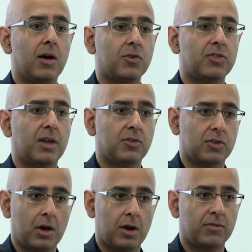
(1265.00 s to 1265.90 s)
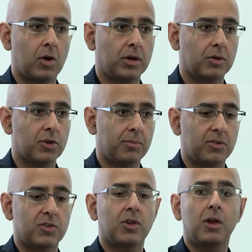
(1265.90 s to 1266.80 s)
else that's kind of going on top of
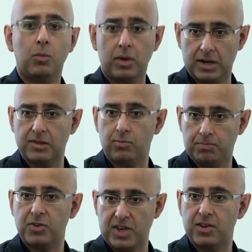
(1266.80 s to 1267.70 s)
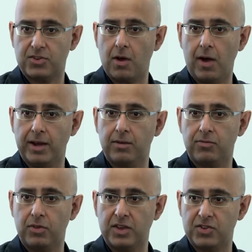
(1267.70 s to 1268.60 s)
us, we're going to set aside
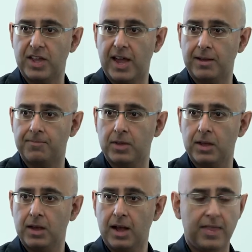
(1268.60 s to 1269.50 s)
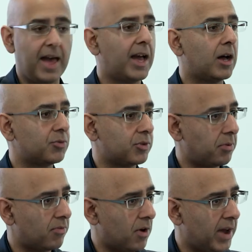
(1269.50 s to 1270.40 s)
for this day. And that helps to
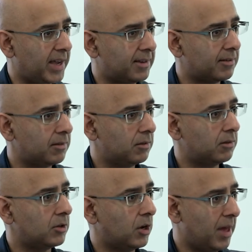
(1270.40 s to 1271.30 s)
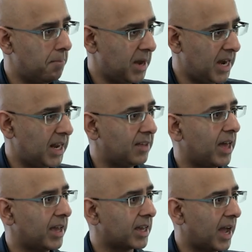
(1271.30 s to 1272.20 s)
provide, you know, that meaning,
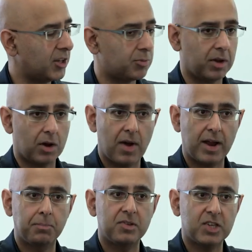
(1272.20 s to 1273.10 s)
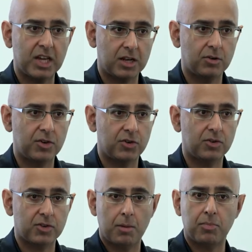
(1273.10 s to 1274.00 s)
that engagement around a particular issue,
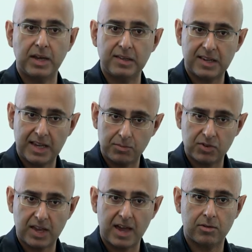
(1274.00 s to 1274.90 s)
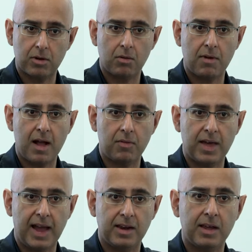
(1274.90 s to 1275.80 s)
start bringing teams together around
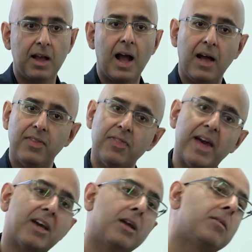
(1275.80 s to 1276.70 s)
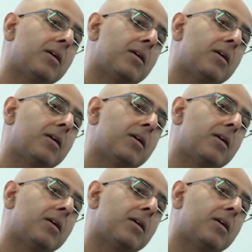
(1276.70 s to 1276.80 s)
that, and then that can